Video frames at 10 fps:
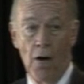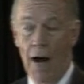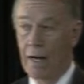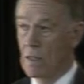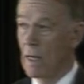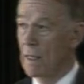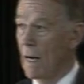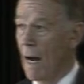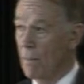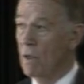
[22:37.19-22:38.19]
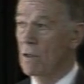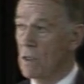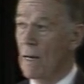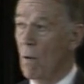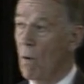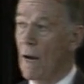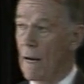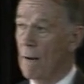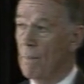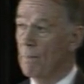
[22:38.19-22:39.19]
I said, I'm going to stay
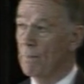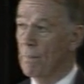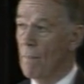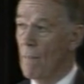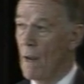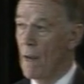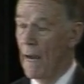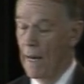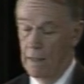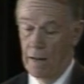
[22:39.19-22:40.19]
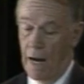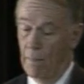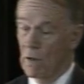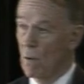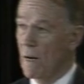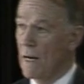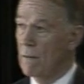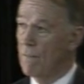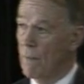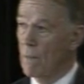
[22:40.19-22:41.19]
awake, and I'm going to
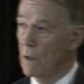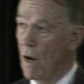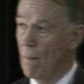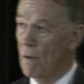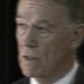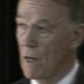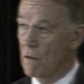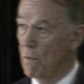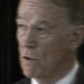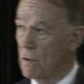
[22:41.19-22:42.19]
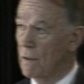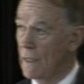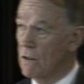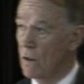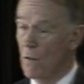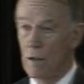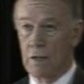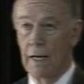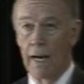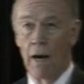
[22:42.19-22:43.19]
read from the law books. I'm supposed to get to know this
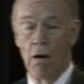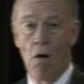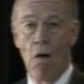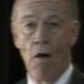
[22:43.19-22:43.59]
anyhow.